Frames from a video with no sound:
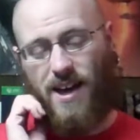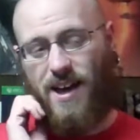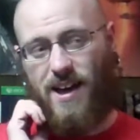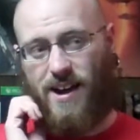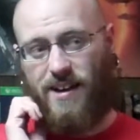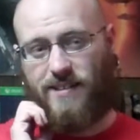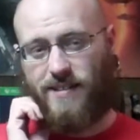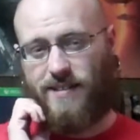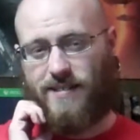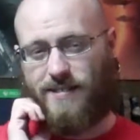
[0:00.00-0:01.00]

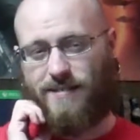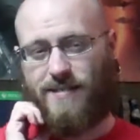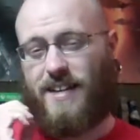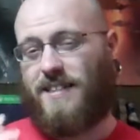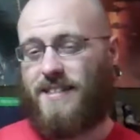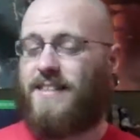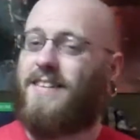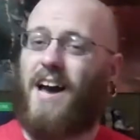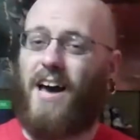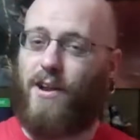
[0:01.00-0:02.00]
And, like I said,
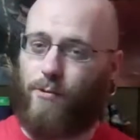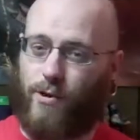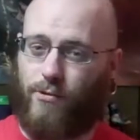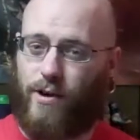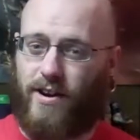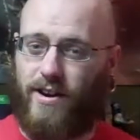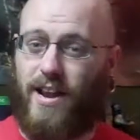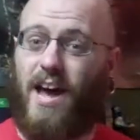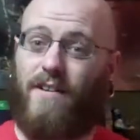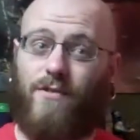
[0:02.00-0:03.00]
kind of regretted
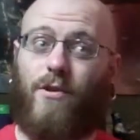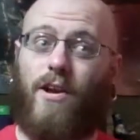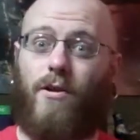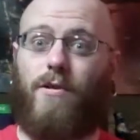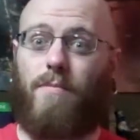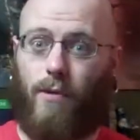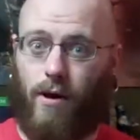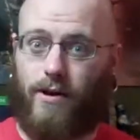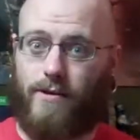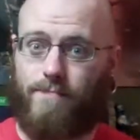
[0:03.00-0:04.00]
it after I'd already
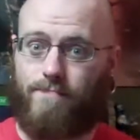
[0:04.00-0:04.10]
bought it.